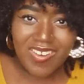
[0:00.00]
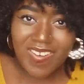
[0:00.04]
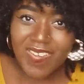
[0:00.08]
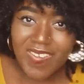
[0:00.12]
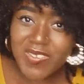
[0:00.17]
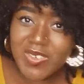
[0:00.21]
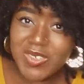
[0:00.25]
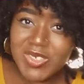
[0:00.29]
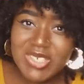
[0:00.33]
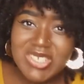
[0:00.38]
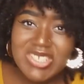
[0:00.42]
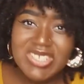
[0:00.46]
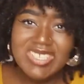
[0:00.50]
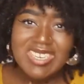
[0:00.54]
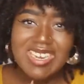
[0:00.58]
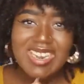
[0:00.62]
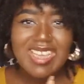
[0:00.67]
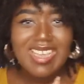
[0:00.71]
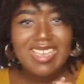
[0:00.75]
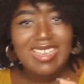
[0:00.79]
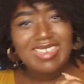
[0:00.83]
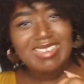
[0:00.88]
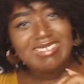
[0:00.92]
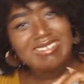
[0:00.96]
I'm just
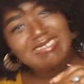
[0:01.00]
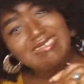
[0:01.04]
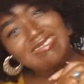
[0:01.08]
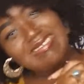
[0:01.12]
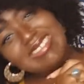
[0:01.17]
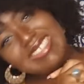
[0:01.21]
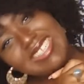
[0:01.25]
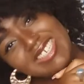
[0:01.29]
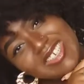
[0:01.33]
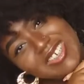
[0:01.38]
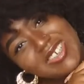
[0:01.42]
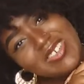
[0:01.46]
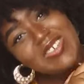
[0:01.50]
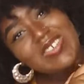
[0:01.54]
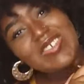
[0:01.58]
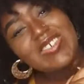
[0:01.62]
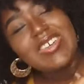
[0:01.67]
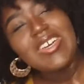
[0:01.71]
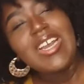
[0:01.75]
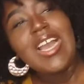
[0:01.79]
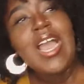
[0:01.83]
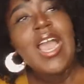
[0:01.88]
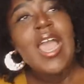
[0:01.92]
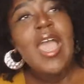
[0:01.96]
like,
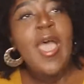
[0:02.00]
yo.